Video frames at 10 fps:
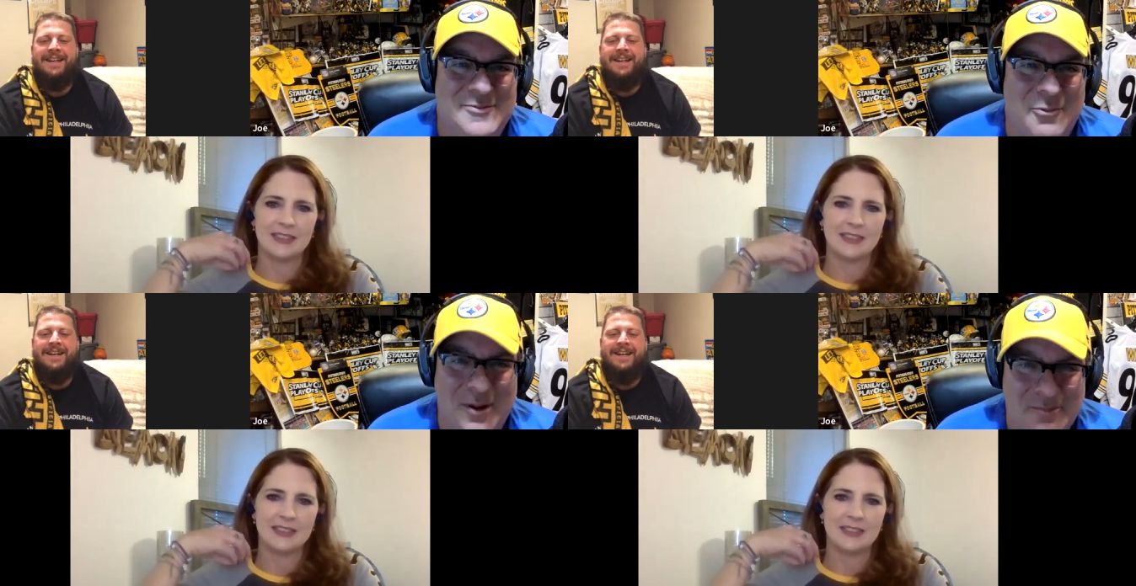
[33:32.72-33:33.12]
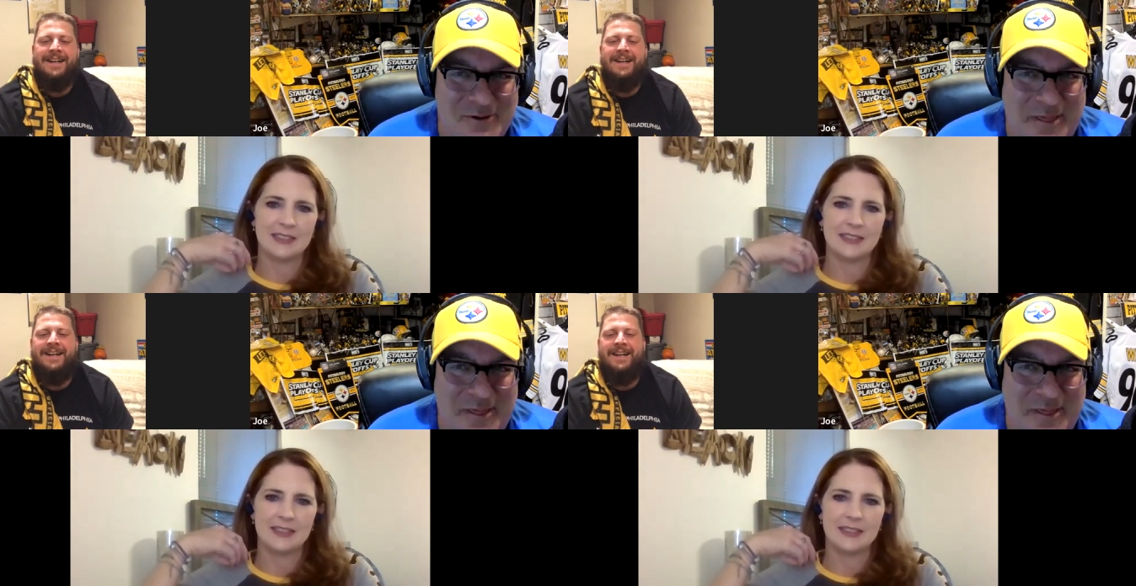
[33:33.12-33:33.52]
Speaker 1: one
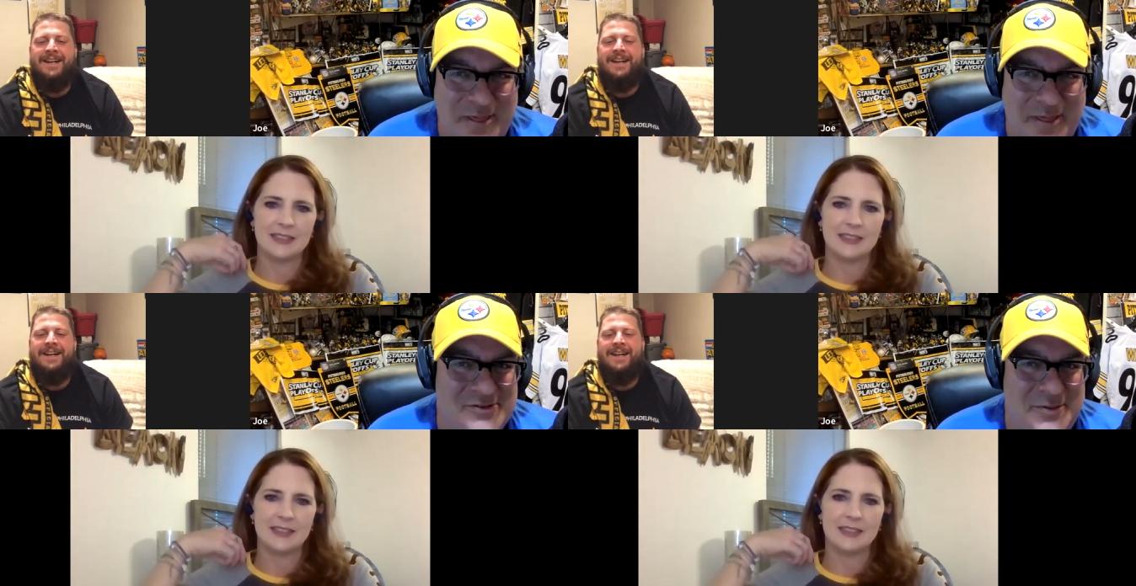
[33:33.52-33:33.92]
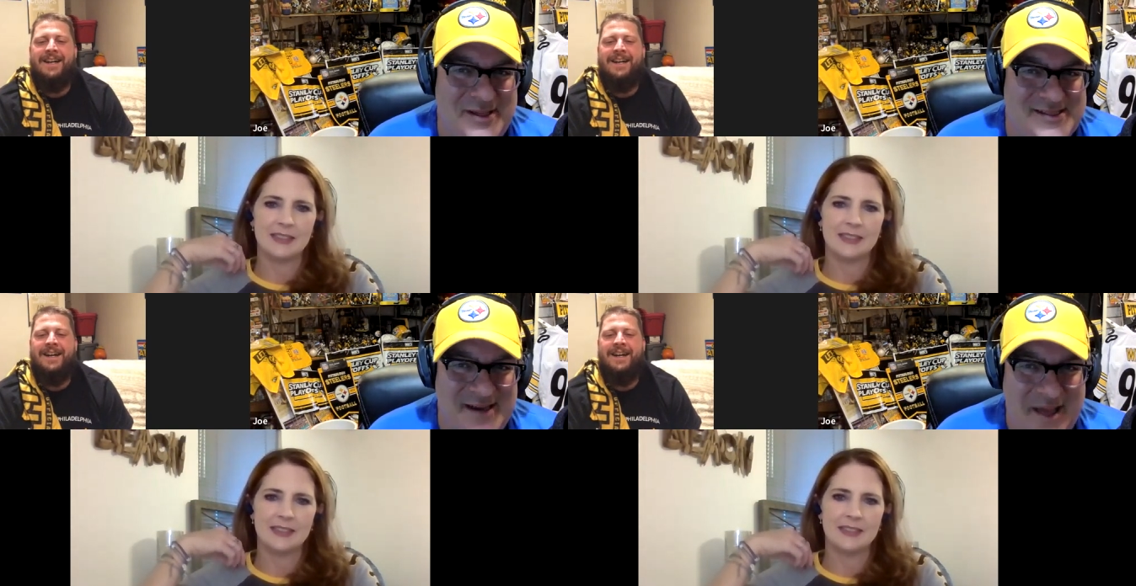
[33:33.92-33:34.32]
brother is
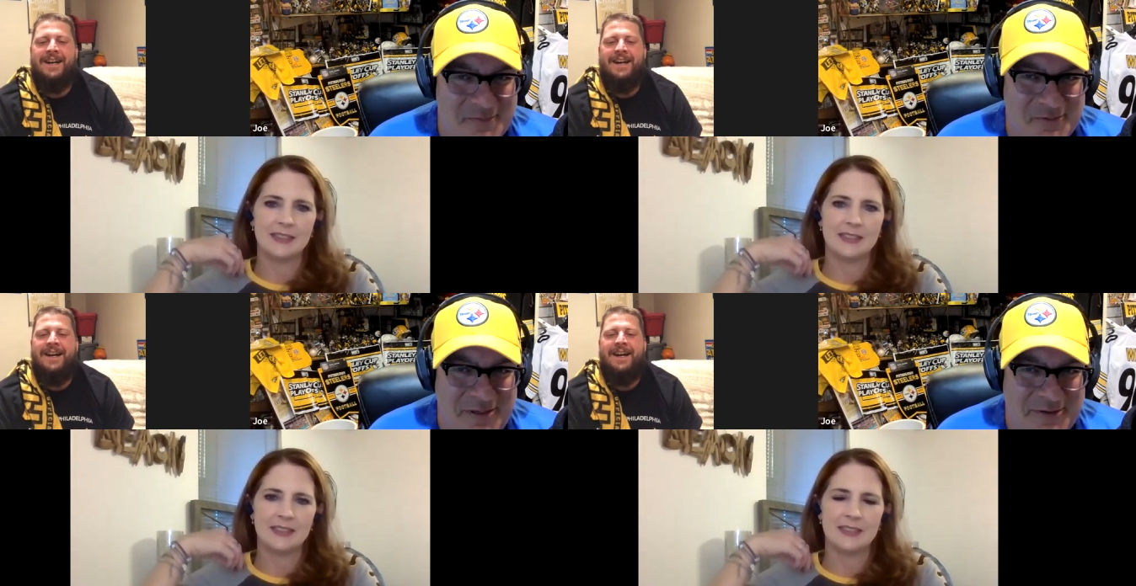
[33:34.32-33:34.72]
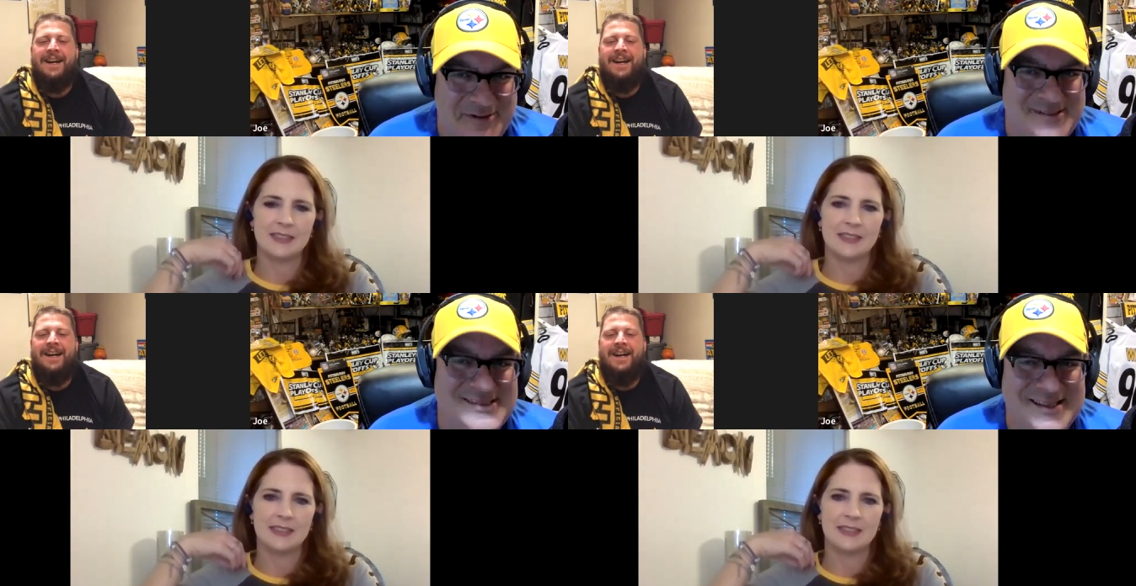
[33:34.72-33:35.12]
going to replace another
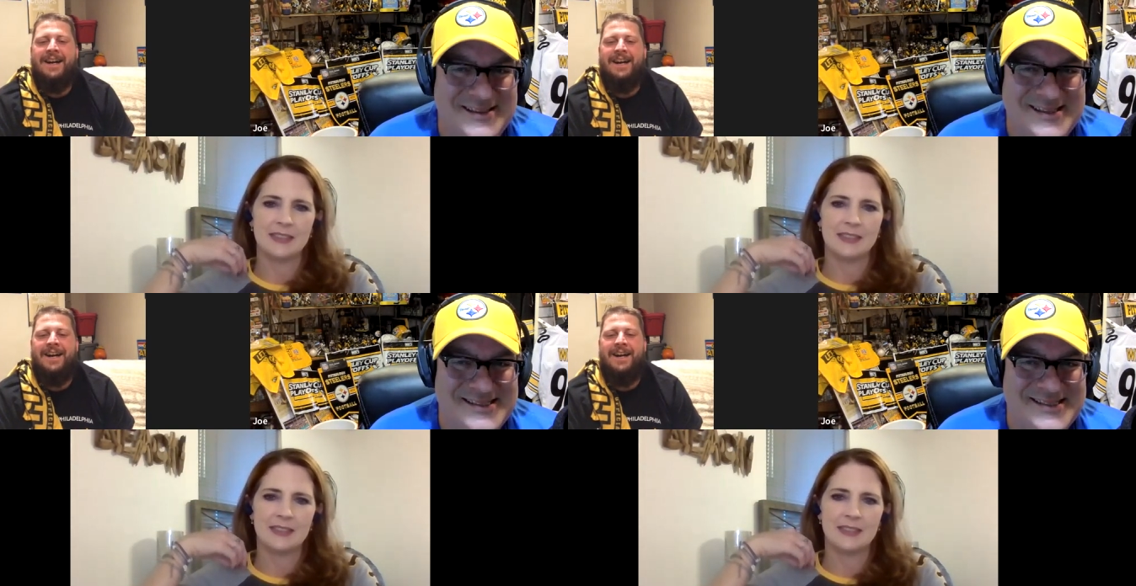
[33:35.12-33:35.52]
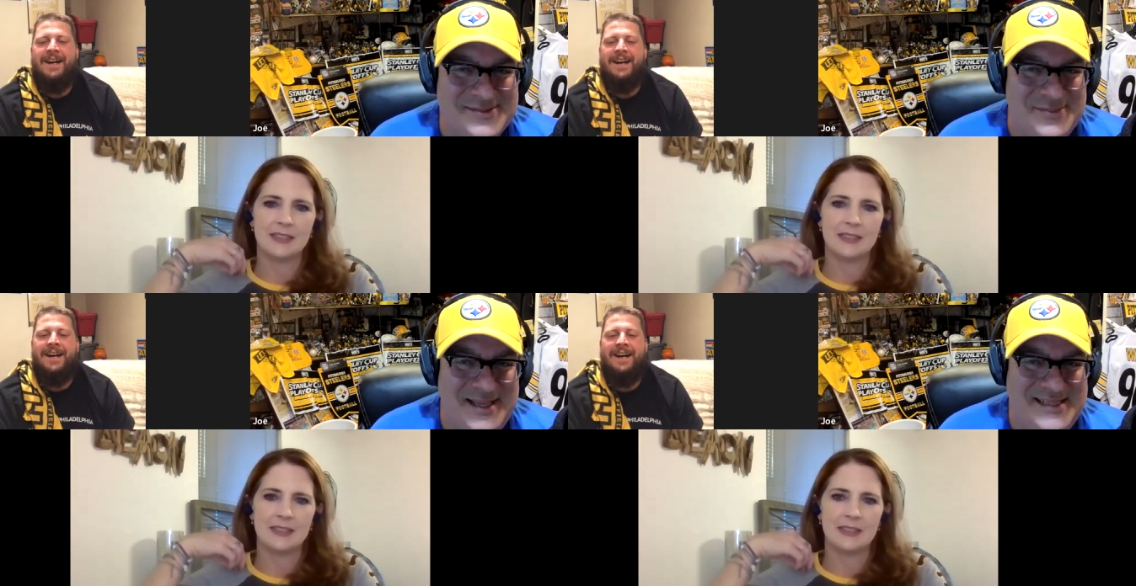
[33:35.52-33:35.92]
brother because th- this
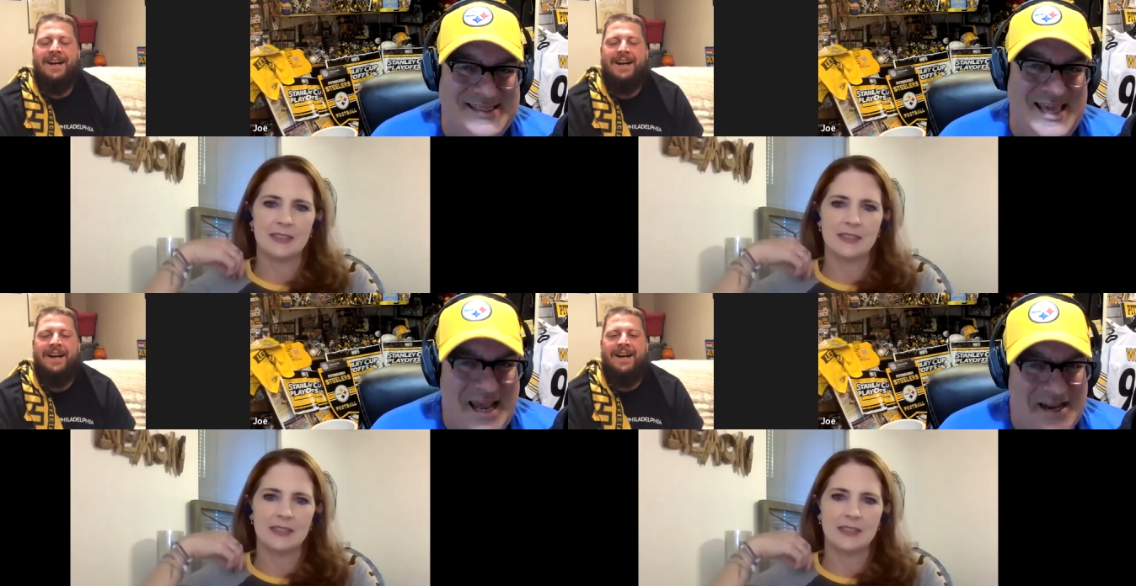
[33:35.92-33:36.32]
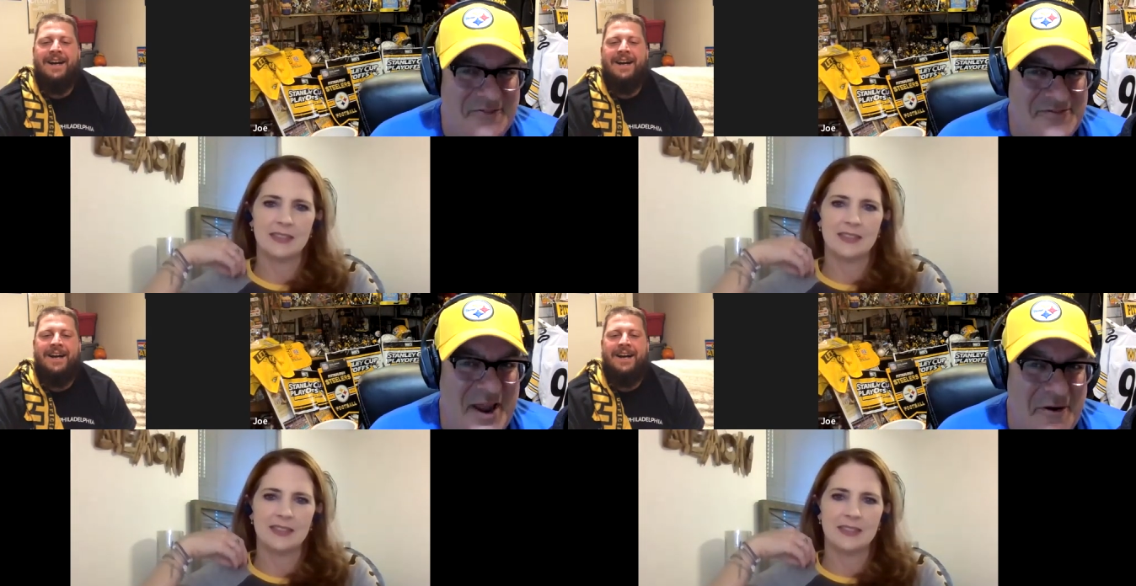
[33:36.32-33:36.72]
this means the
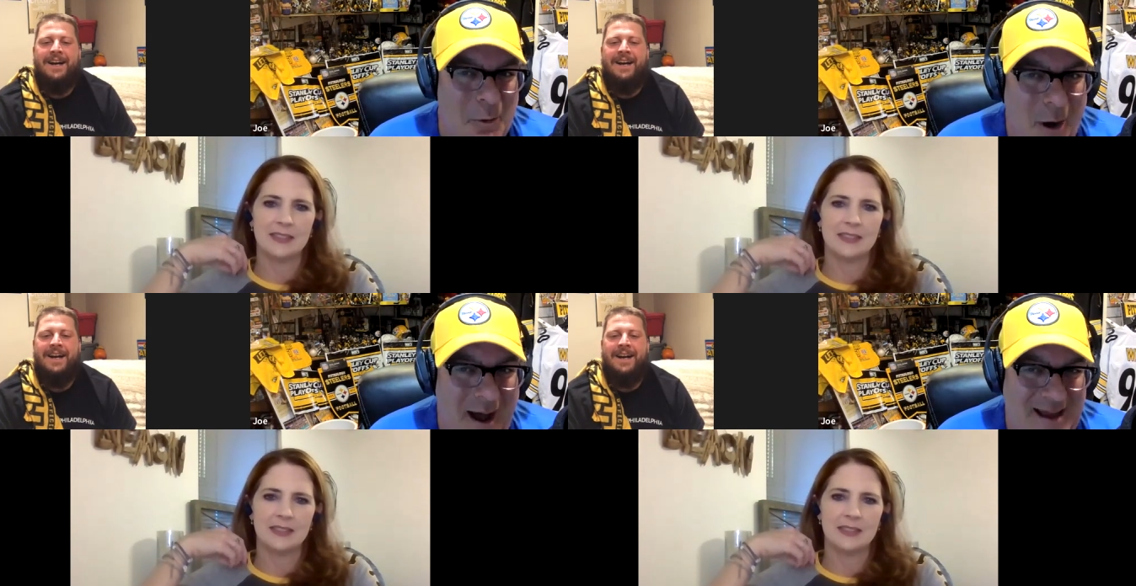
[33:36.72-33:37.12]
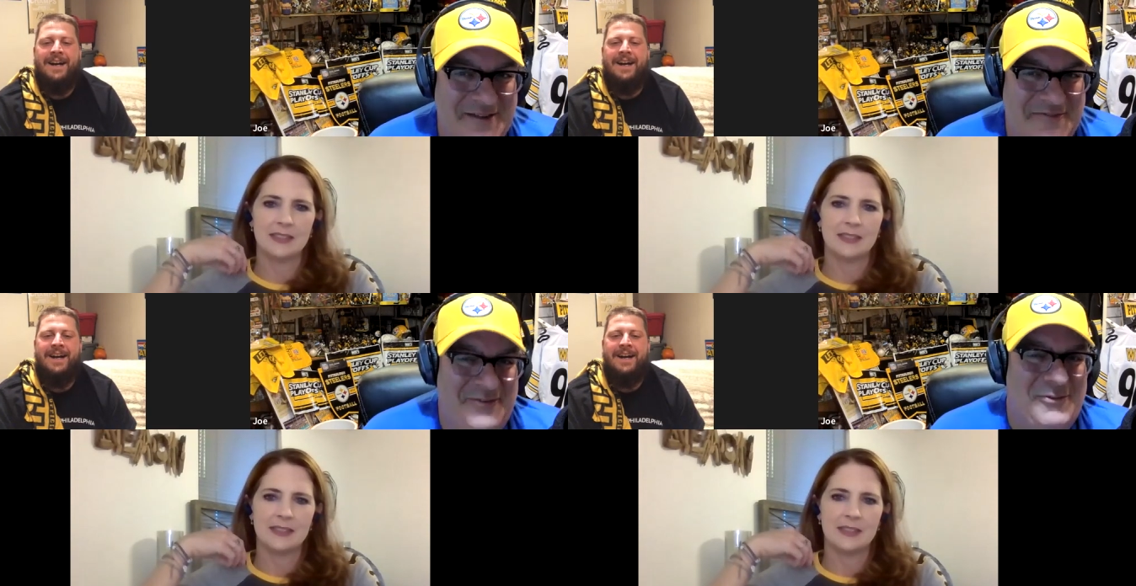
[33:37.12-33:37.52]
end of Derek Watt
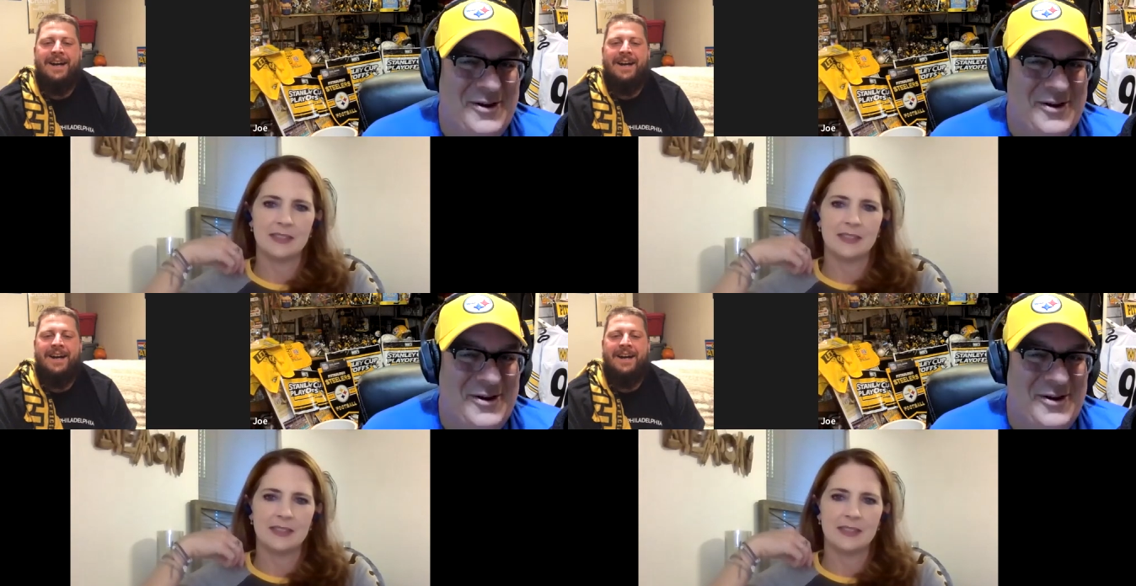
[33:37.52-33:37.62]
if it